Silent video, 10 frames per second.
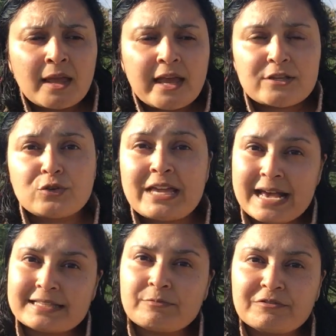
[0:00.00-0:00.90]
And so he
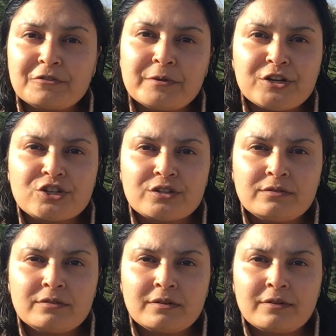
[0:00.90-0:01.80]
has some information
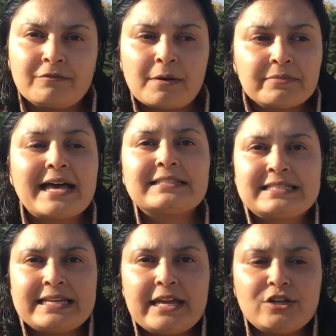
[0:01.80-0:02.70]
from that
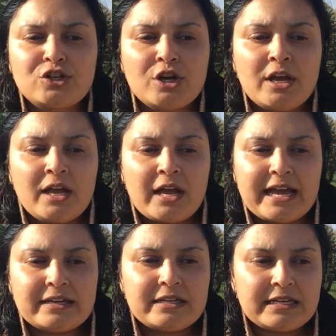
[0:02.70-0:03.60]
stage,
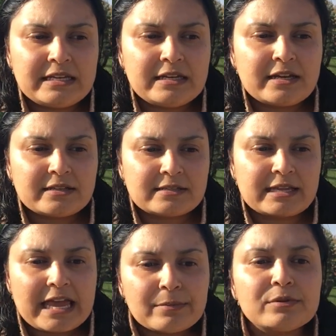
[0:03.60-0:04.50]
and he is
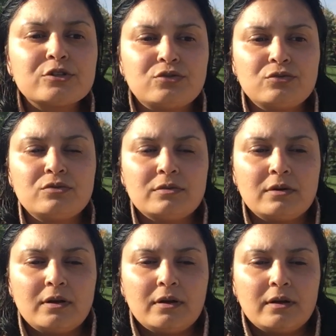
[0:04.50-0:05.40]
able to
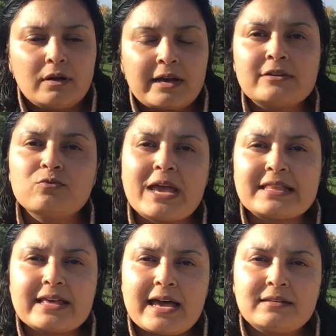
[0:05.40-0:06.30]
convey
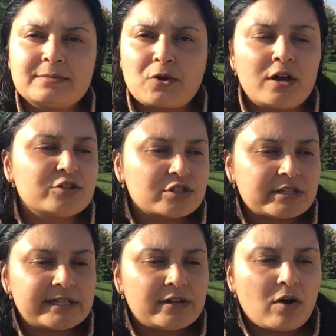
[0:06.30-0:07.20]
that
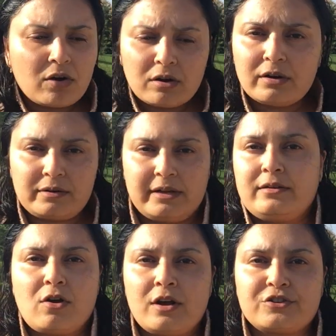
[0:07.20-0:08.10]
subconsciously or
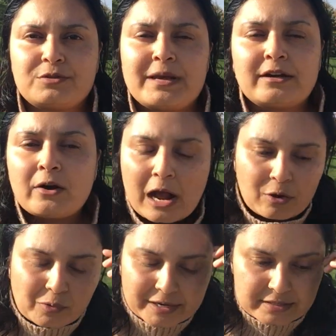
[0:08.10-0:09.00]
in a conscious manner,
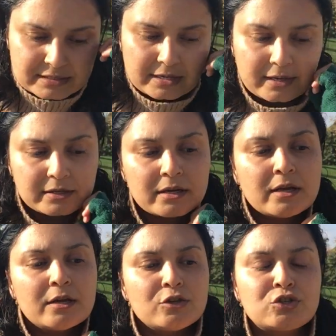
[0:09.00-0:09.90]
however it's done,
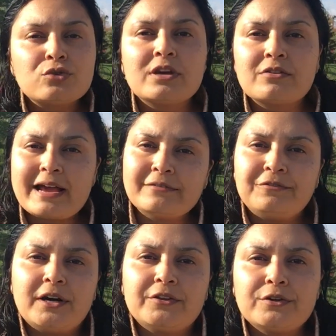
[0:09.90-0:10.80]
to the
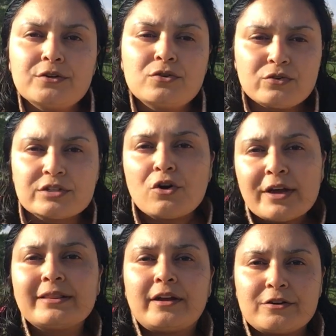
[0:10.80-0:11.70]
grandfather who is
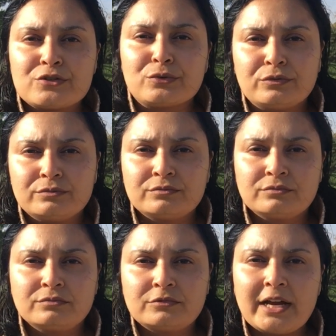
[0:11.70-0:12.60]
going there soon,
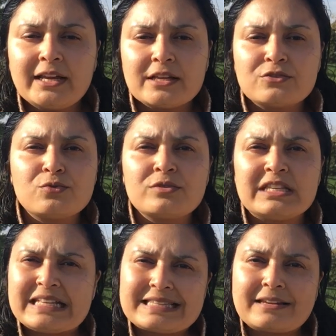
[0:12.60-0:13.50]
right? And who
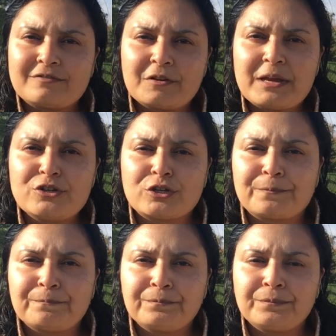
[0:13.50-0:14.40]
needs that information,
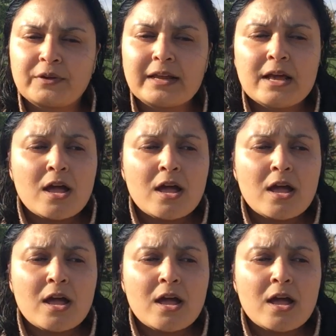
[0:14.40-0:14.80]
right?